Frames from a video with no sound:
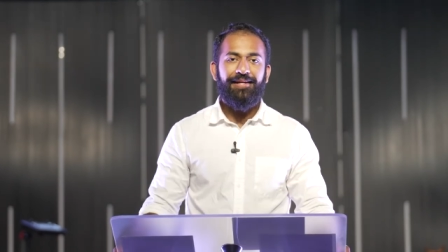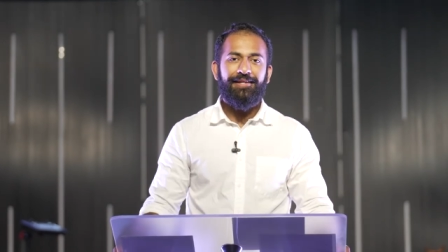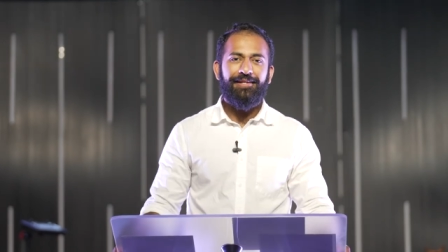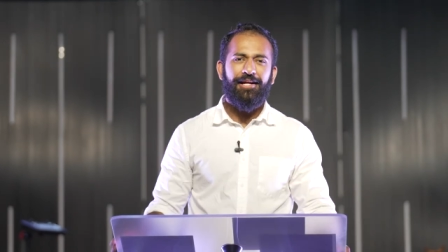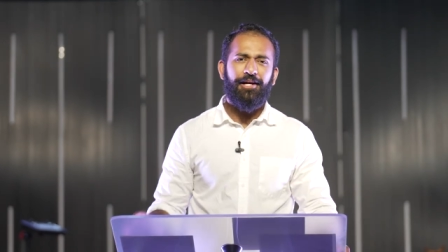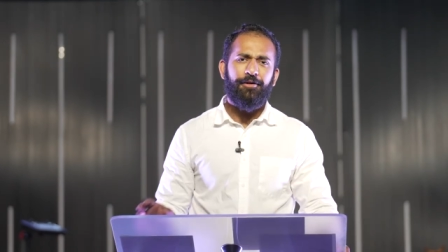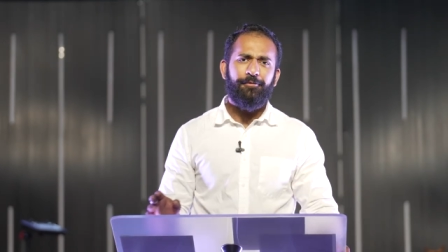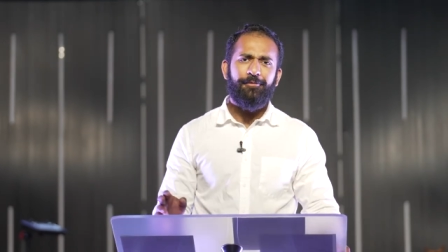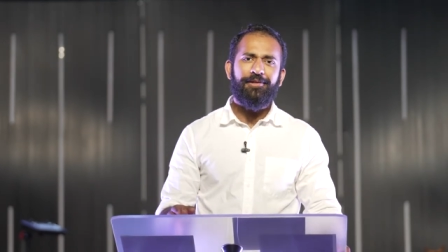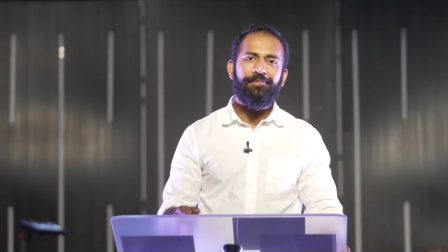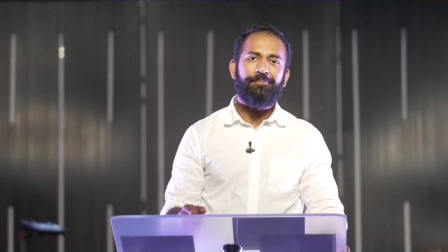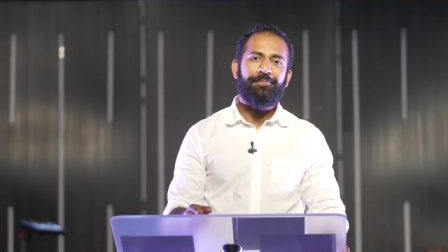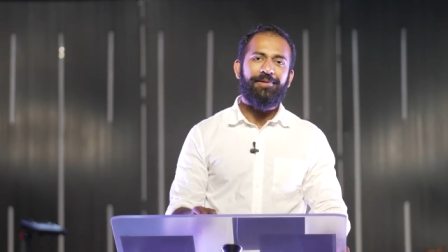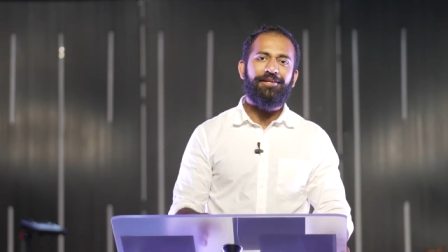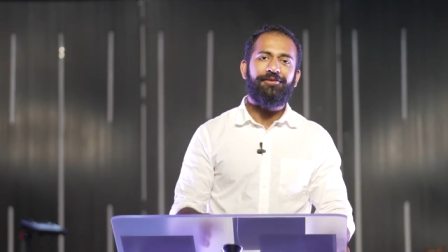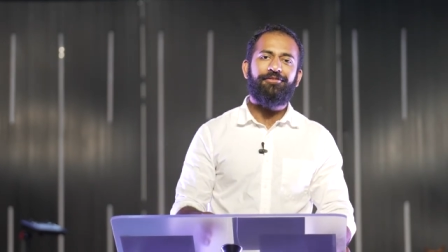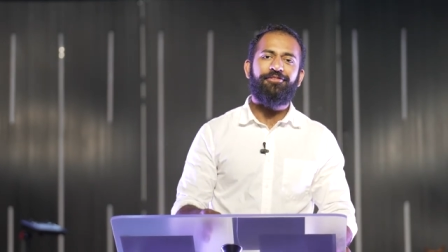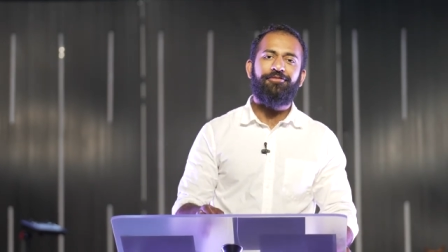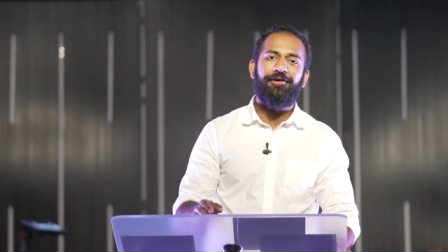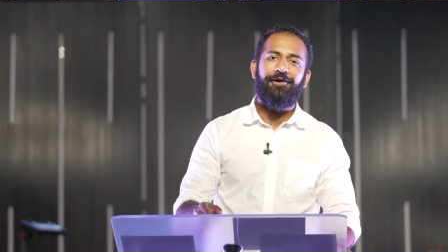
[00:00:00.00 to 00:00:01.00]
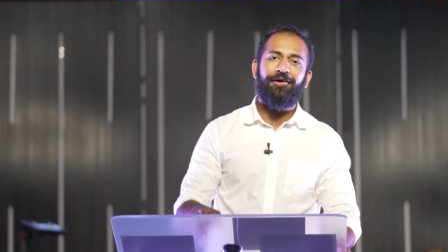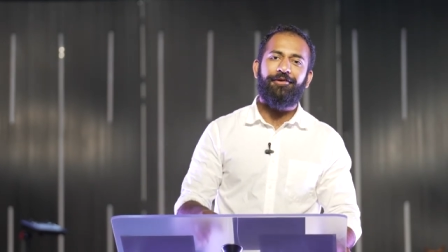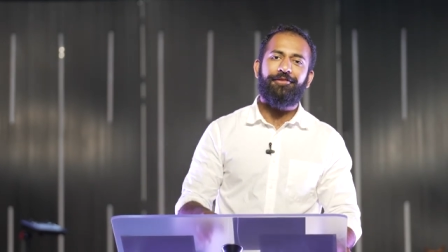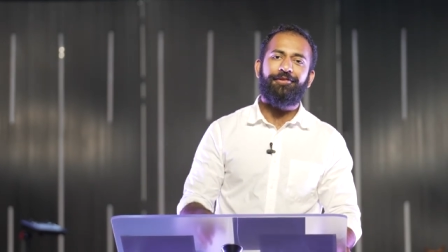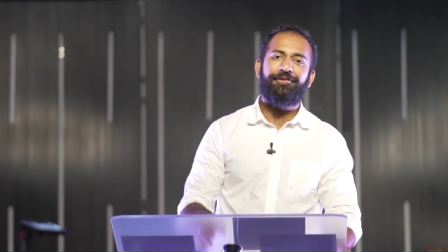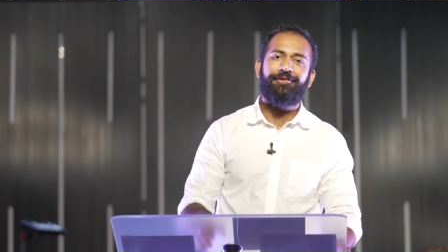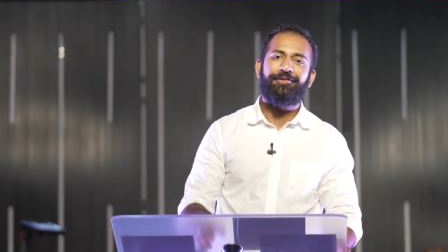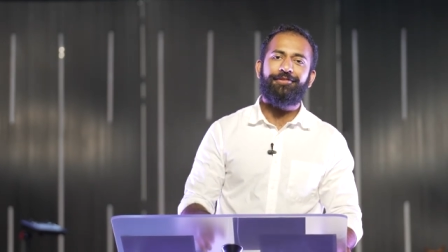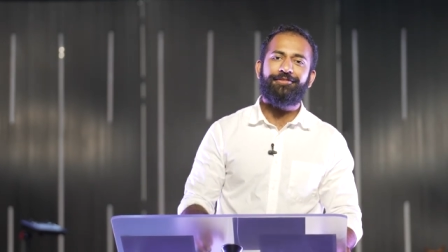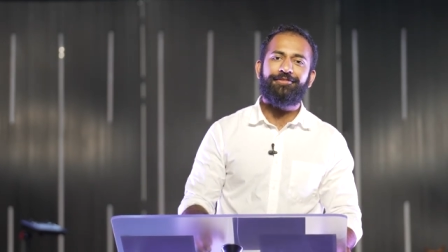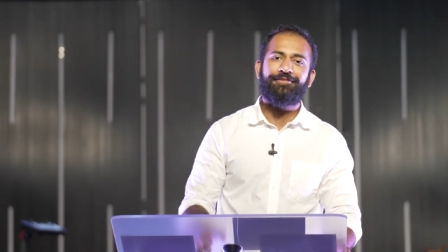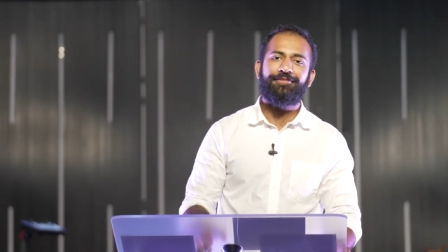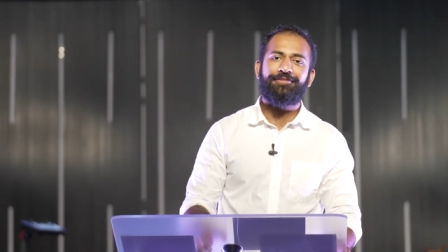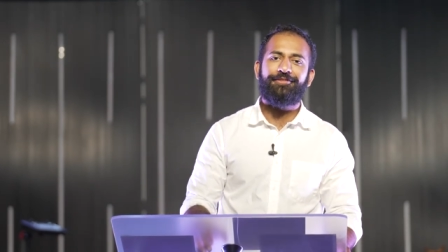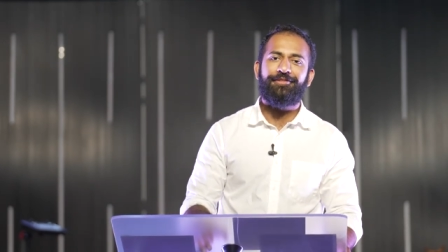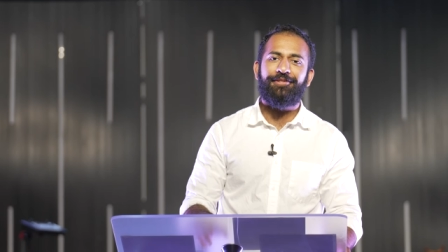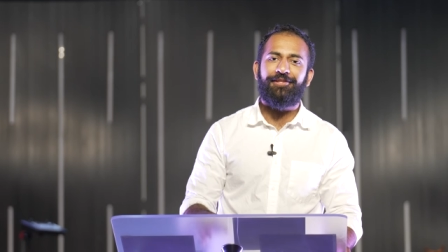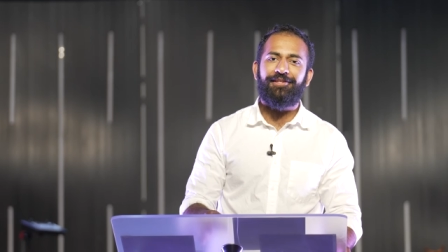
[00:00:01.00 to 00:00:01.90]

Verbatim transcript: Can we be fathers to